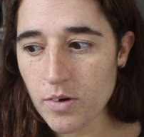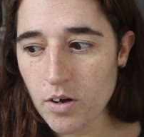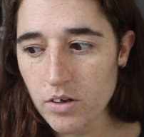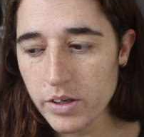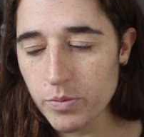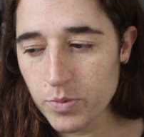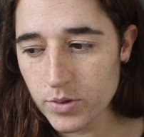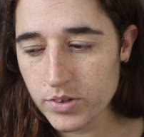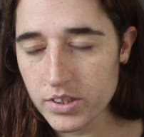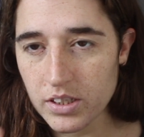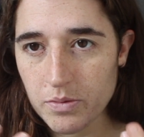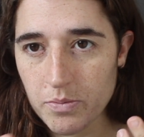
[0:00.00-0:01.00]
all the
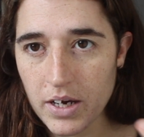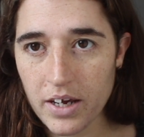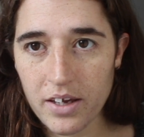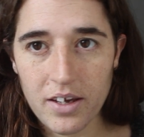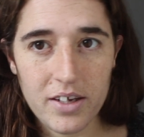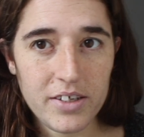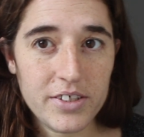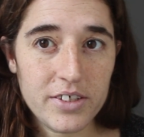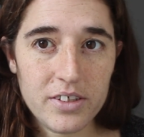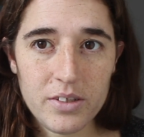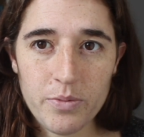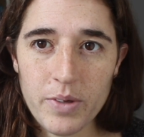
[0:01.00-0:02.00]
books in my
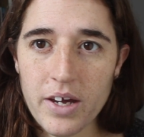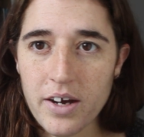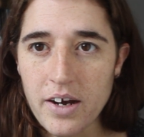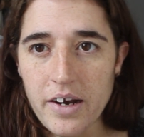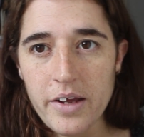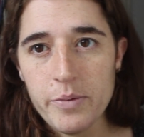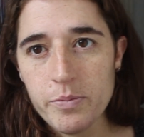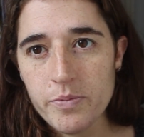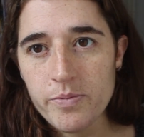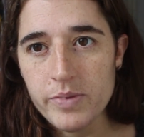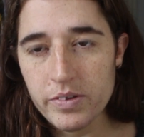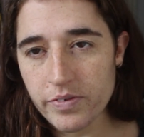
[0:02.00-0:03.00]
ancient TBR, and
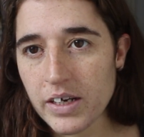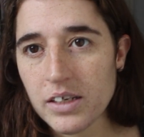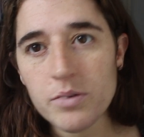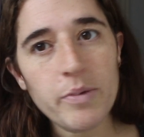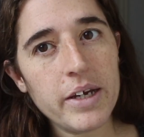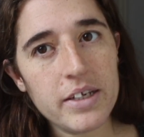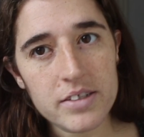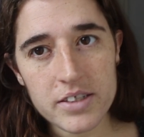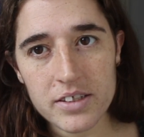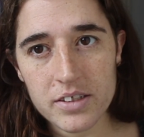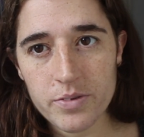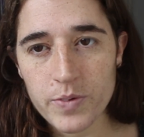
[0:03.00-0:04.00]
I'm defining my
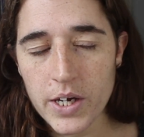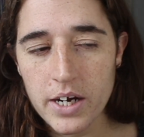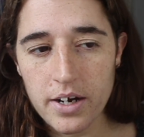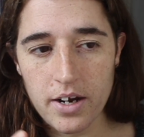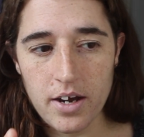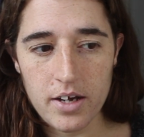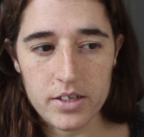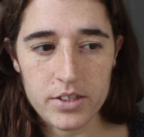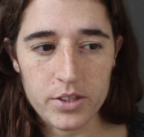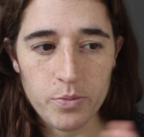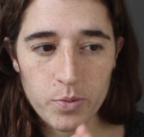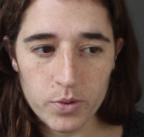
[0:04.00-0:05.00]
ancient TBR
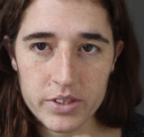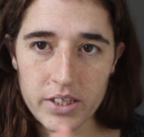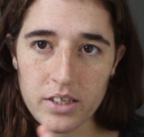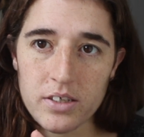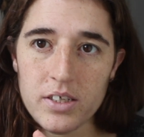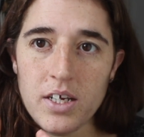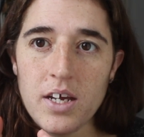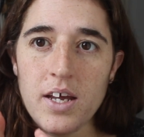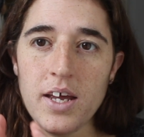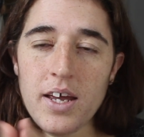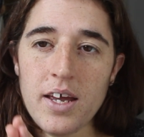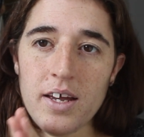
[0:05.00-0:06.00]
as the books that
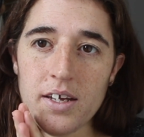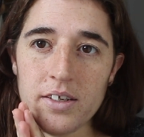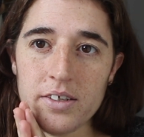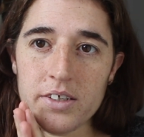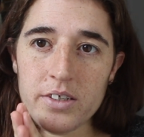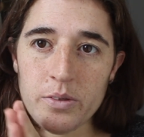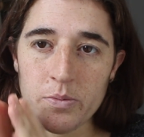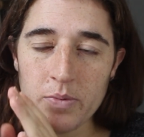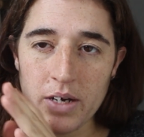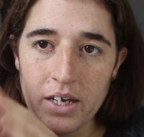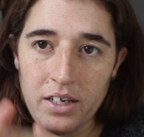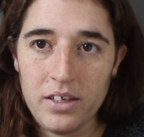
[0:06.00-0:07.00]
enter
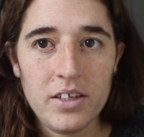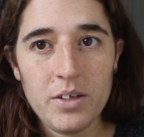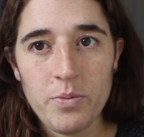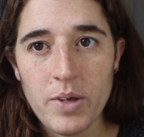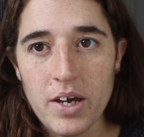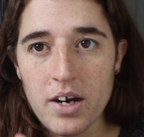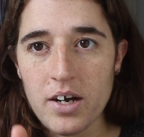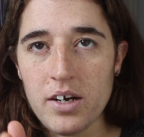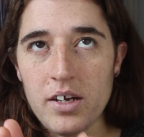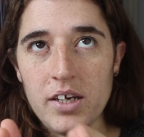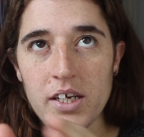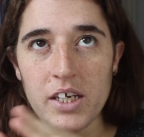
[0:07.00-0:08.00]
my TBR
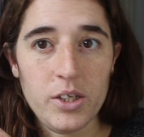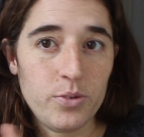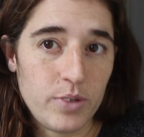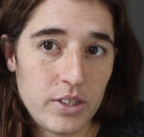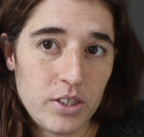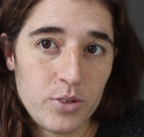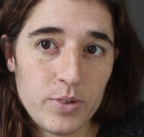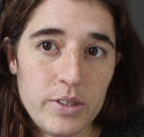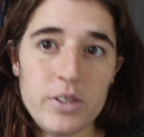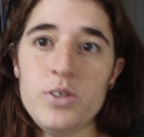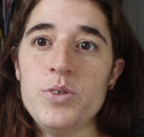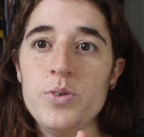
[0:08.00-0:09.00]
in
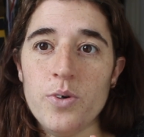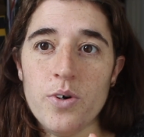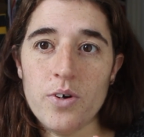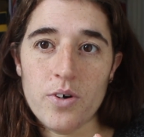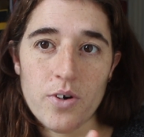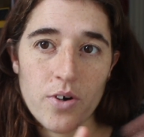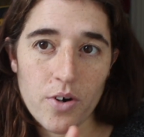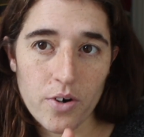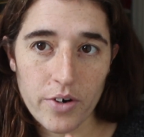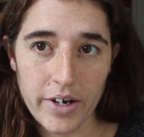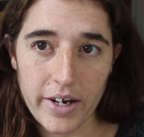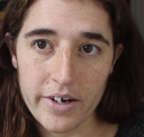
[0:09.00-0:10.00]
2022
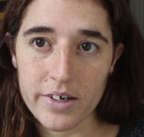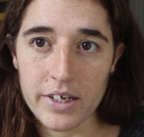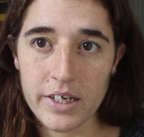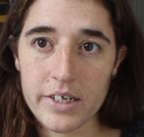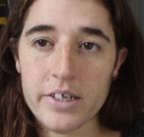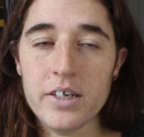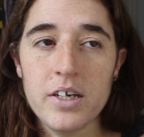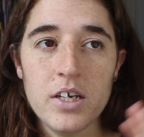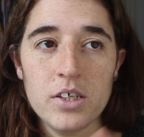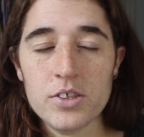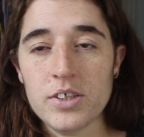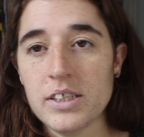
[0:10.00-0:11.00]
or earlier.
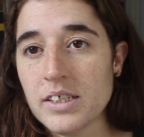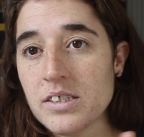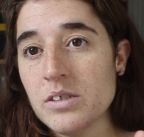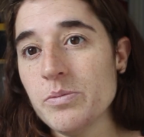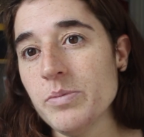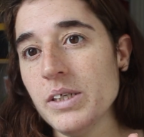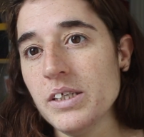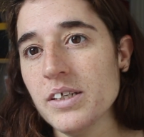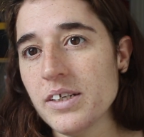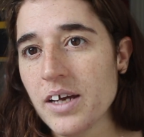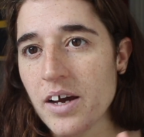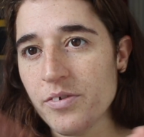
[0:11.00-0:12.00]
So that doesn't mean
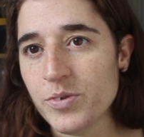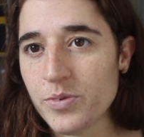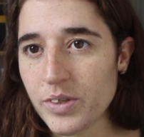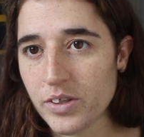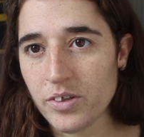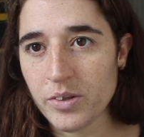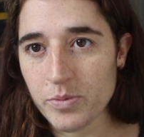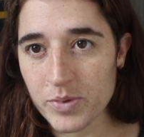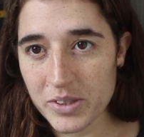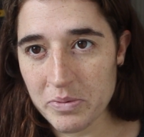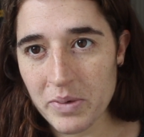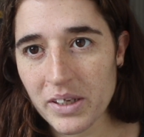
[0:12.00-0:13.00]
that I have to read all the
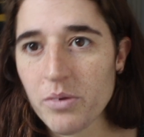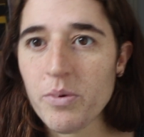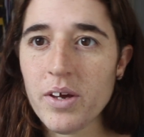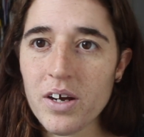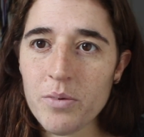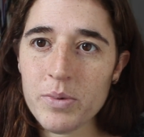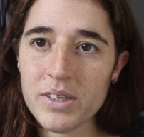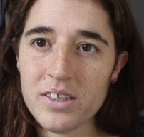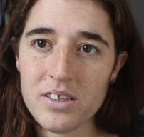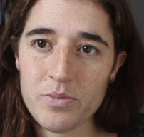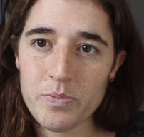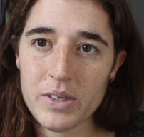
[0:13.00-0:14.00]
books in my TBR, but
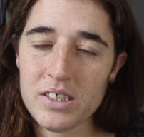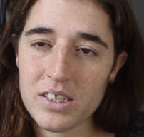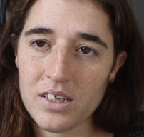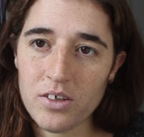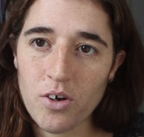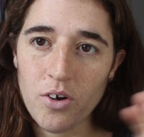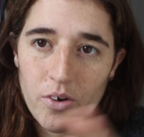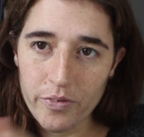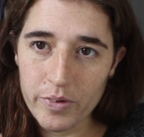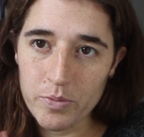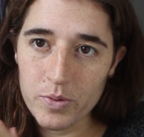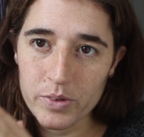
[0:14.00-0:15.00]
that means that all
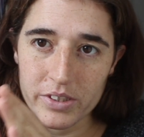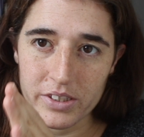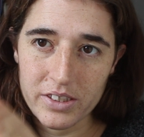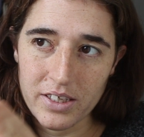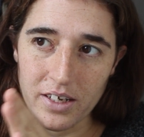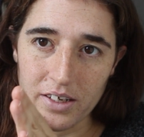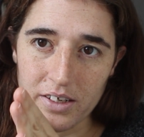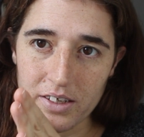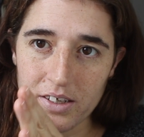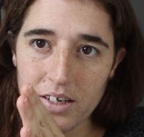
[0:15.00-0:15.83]
of the books that